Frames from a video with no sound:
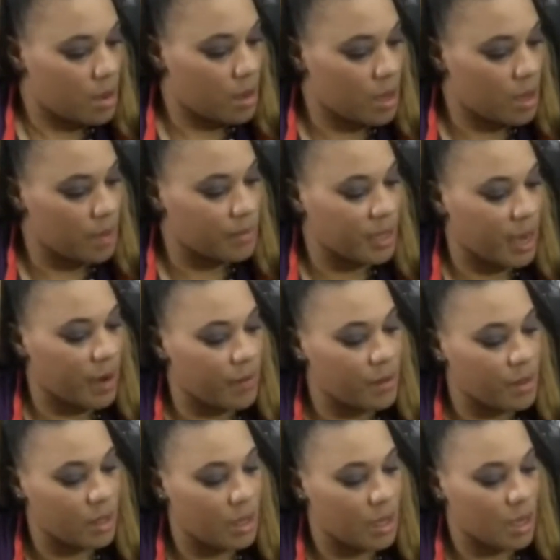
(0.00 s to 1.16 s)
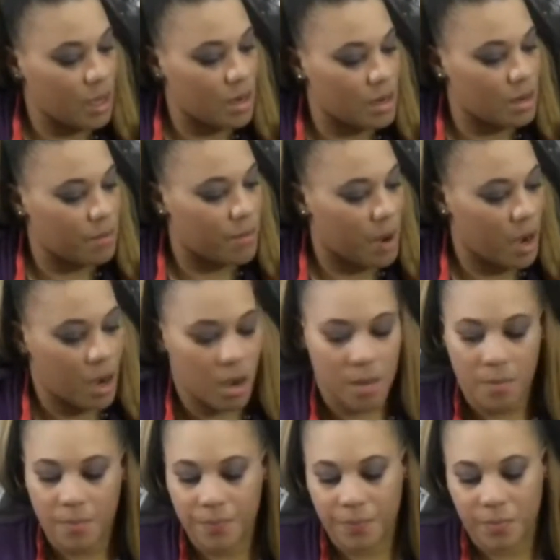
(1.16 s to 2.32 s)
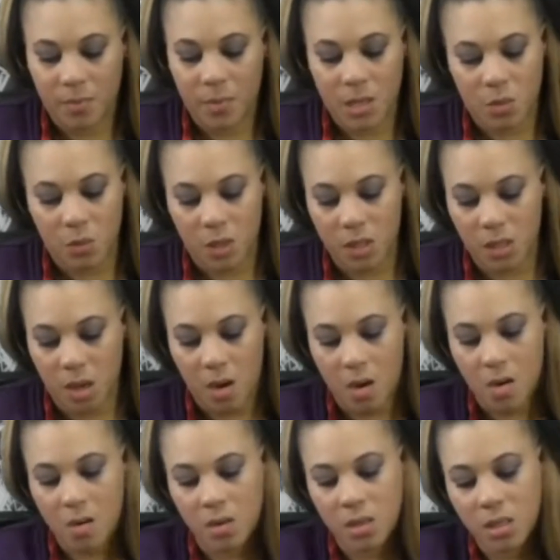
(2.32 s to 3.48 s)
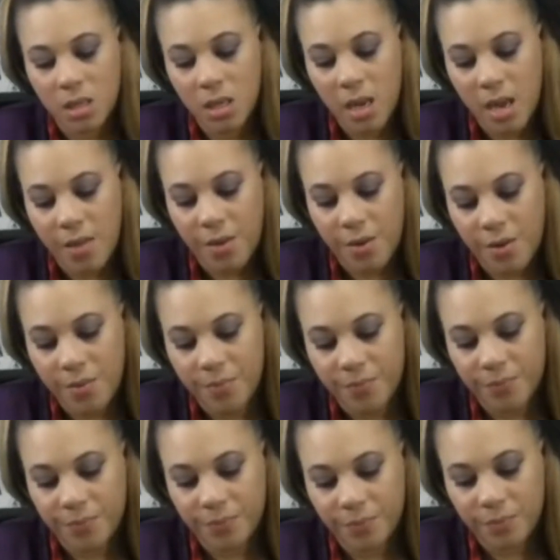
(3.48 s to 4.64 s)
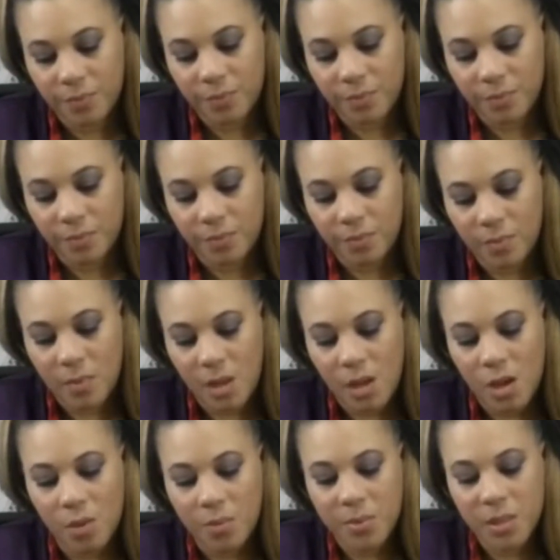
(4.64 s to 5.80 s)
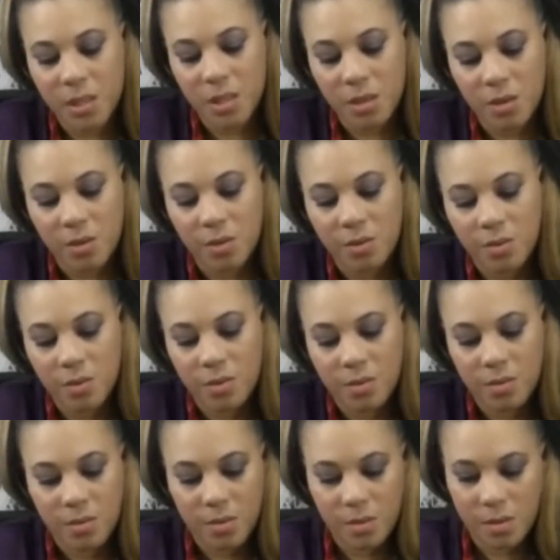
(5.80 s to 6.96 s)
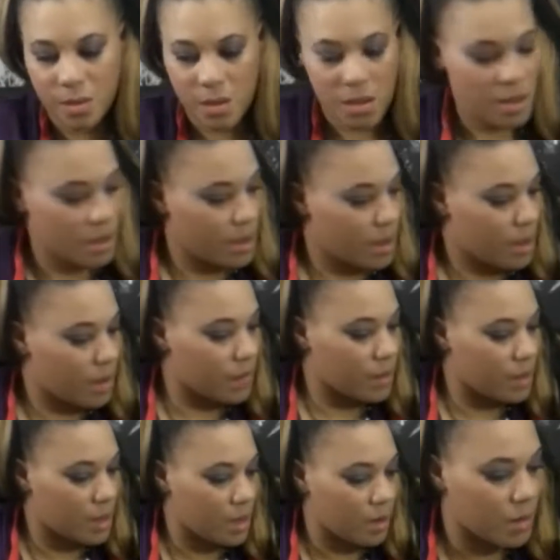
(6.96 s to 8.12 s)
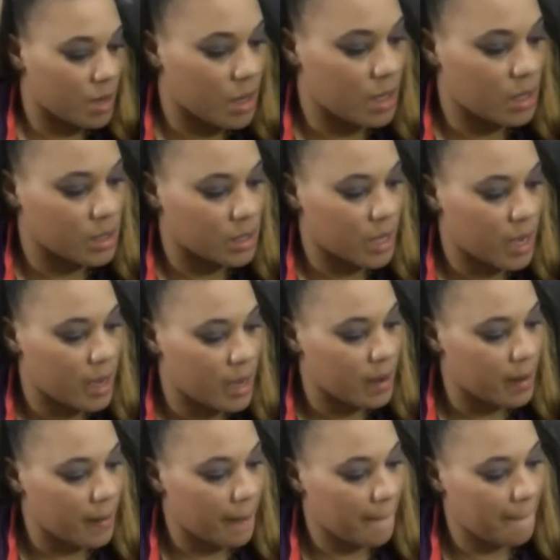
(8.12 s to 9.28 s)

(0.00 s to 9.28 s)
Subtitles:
it keeps everything in the bomb, is what it's called, together. Helps seal everything on the inside.